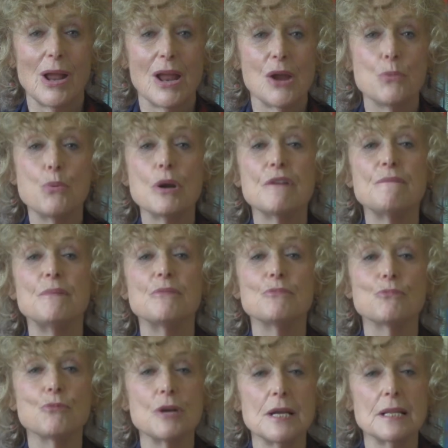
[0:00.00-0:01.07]
It would have
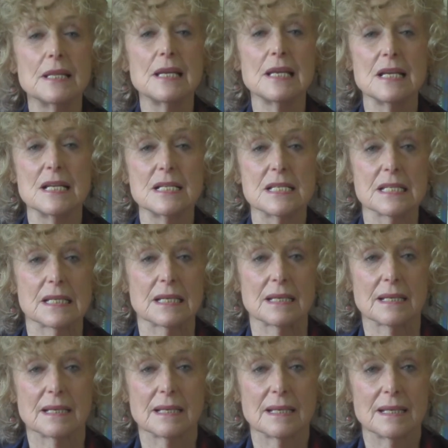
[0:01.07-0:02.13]
been really easy
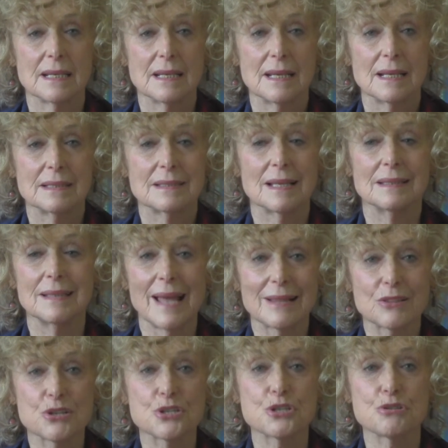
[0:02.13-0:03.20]
to
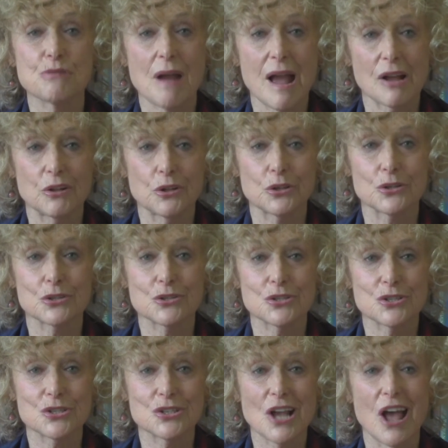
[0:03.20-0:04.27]
let the
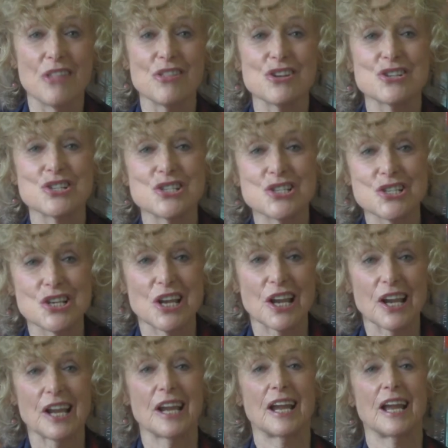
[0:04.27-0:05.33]
stragglers and the
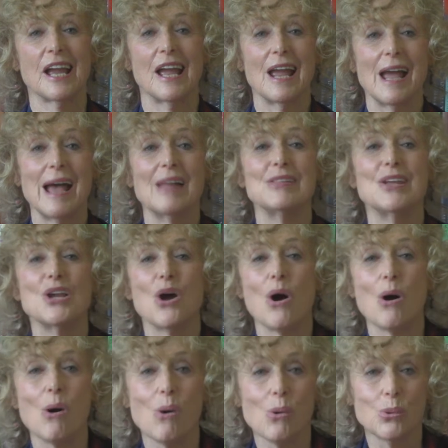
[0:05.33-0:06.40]
sick and the
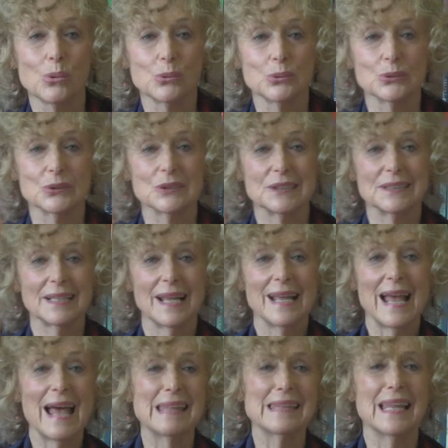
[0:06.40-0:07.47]
old
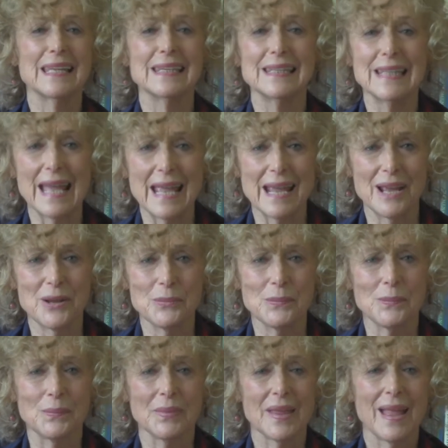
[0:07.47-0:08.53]
and the
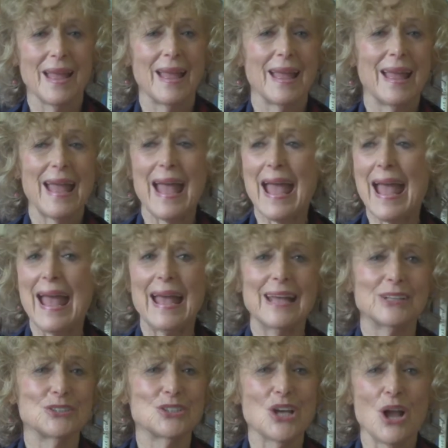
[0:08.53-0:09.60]
lame
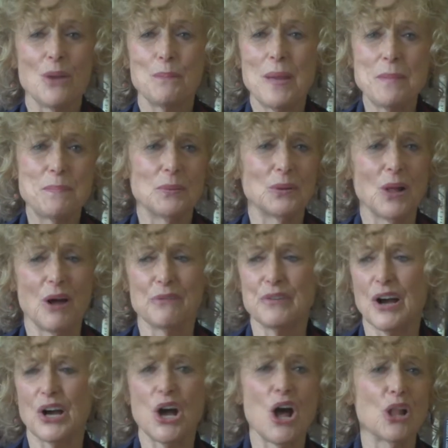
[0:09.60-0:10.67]
and people of
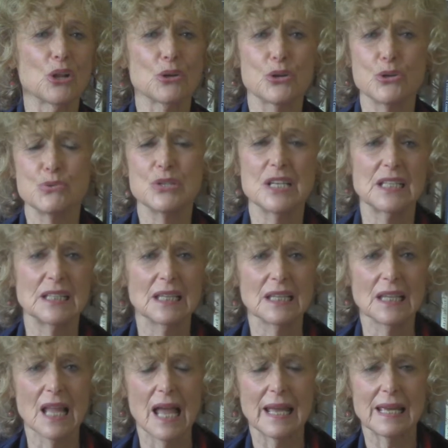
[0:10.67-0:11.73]
a color you didn't
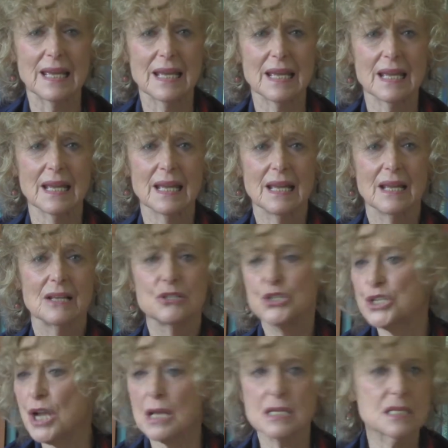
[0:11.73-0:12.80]
like
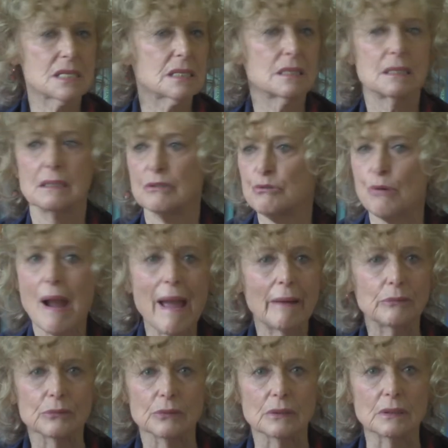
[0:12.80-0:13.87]
just
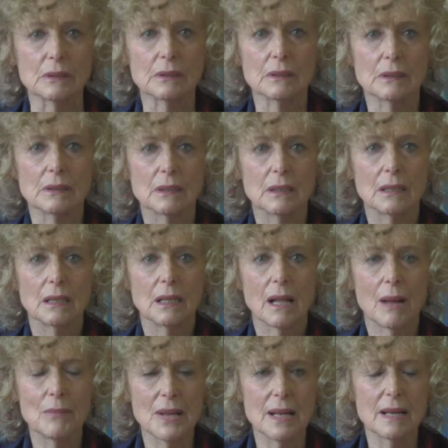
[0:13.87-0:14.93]
drown.
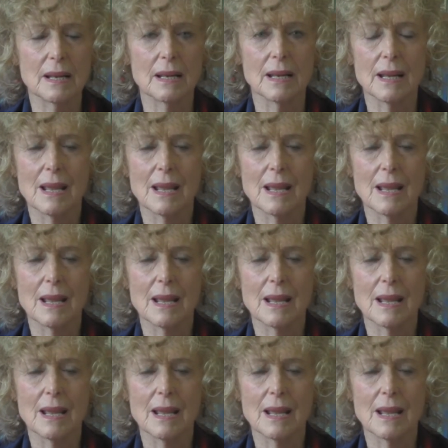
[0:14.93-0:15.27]
I mean,